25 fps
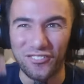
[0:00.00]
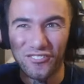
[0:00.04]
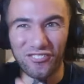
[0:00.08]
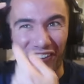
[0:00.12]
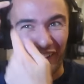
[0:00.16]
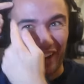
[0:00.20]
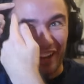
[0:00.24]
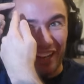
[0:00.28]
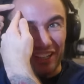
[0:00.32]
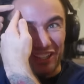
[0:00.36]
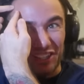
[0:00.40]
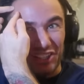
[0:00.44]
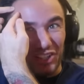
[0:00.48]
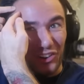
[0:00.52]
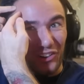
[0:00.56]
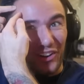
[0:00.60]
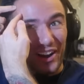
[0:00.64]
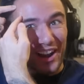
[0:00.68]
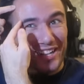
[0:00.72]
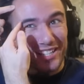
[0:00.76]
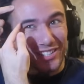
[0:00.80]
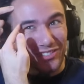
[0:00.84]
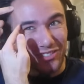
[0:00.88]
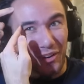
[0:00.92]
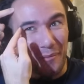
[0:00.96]
fucking
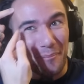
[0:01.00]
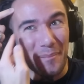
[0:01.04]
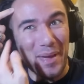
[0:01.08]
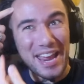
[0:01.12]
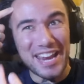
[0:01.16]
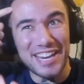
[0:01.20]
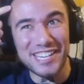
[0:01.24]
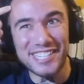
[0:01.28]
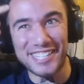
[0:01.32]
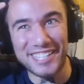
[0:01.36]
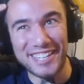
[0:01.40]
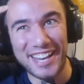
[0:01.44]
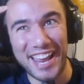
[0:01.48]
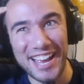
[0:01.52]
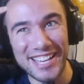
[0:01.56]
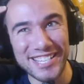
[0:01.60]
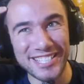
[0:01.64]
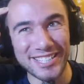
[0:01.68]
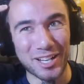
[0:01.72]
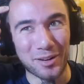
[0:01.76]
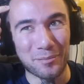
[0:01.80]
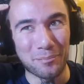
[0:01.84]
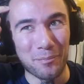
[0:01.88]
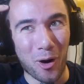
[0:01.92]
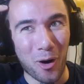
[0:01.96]
transformation. That's
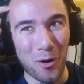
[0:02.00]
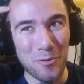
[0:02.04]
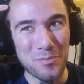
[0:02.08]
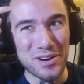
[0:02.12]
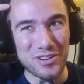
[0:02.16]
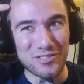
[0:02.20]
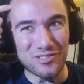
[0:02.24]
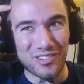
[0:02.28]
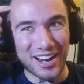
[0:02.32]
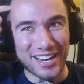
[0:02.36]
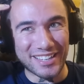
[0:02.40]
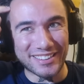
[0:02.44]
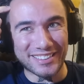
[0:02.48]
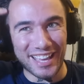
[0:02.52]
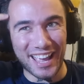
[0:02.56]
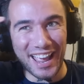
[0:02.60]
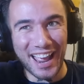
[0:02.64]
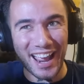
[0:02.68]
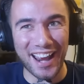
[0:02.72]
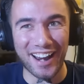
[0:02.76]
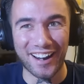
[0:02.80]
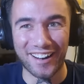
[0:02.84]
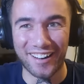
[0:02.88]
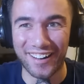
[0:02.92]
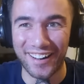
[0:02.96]
the moment right
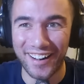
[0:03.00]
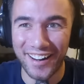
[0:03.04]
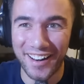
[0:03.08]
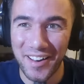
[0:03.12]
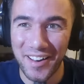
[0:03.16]
there.